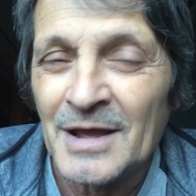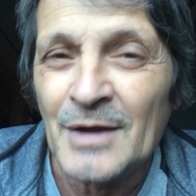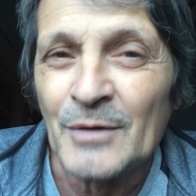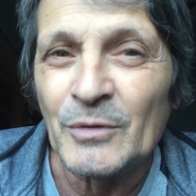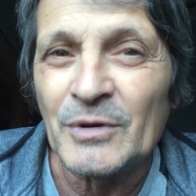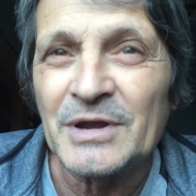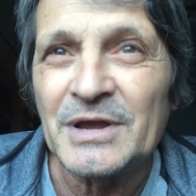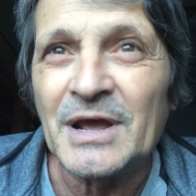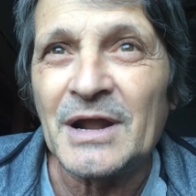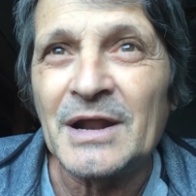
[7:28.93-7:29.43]

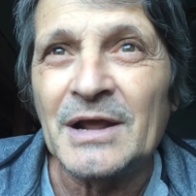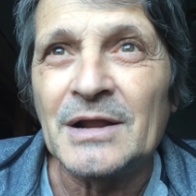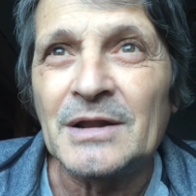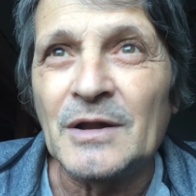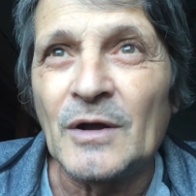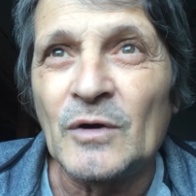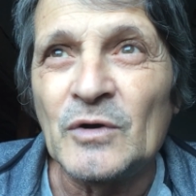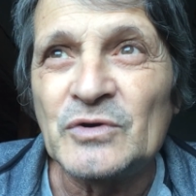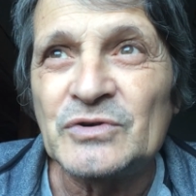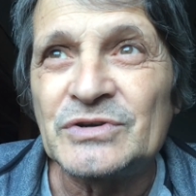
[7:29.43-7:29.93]
We're getting
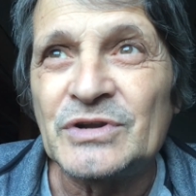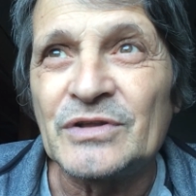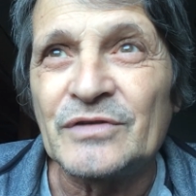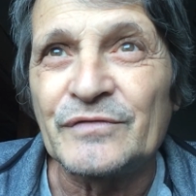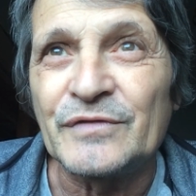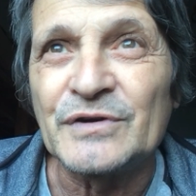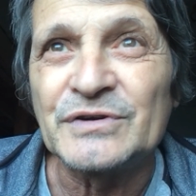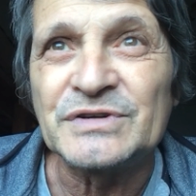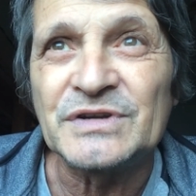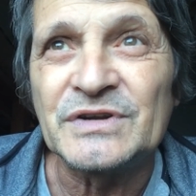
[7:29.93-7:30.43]
close to the
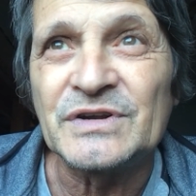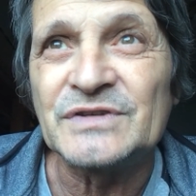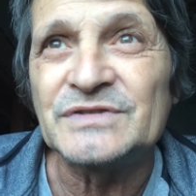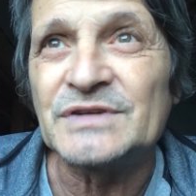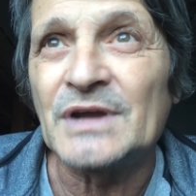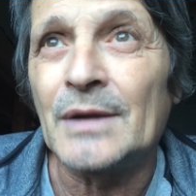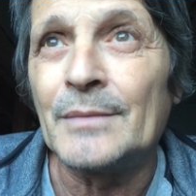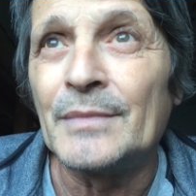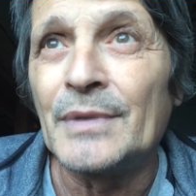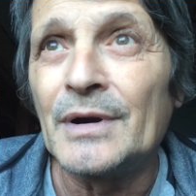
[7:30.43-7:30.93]
1st of
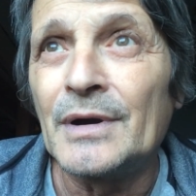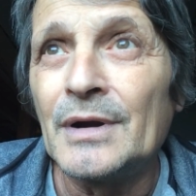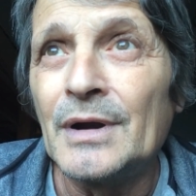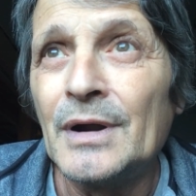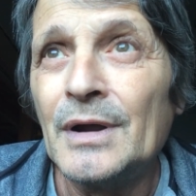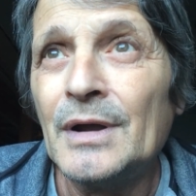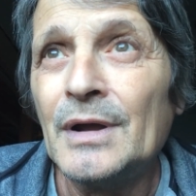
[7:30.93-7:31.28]
December,